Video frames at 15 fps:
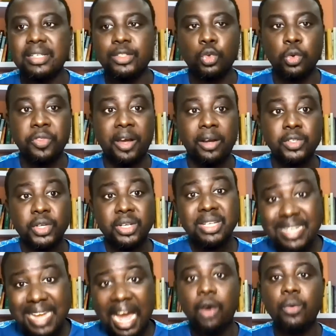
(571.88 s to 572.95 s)
in
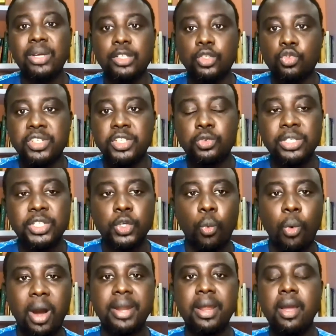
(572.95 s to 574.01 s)
2000, now in
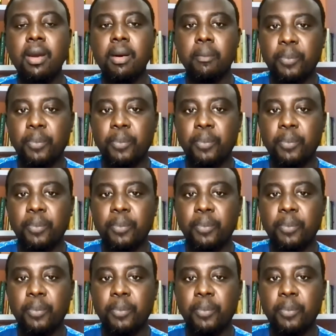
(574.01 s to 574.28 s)
2021.